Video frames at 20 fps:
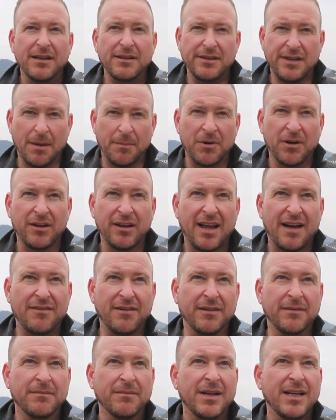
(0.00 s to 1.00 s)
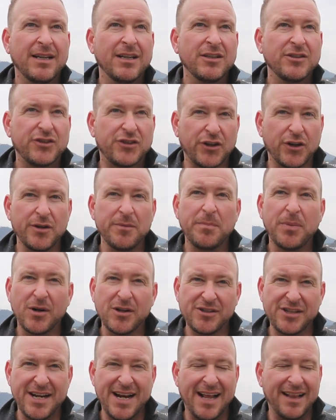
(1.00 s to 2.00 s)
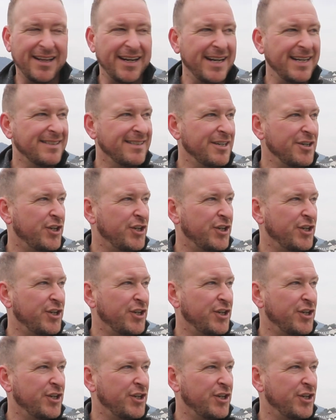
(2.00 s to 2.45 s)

Number 11. Certain personalities